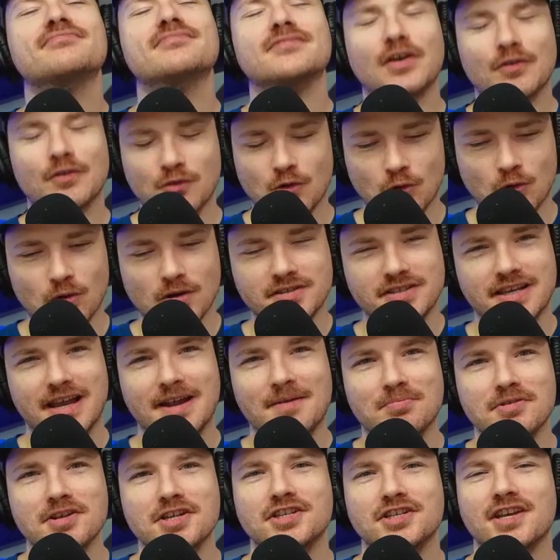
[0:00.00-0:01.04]
Of course, I
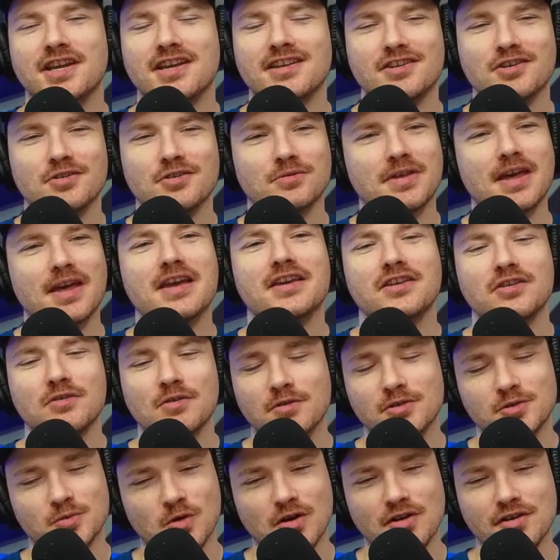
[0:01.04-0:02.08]
appreciate you. Thank you. It
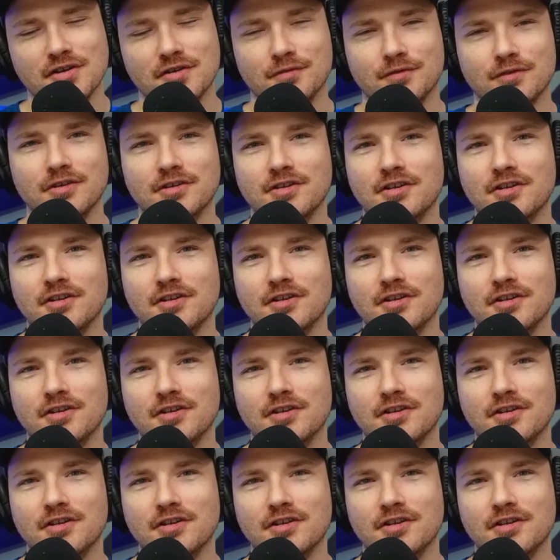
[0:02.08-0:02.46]
was wonderful.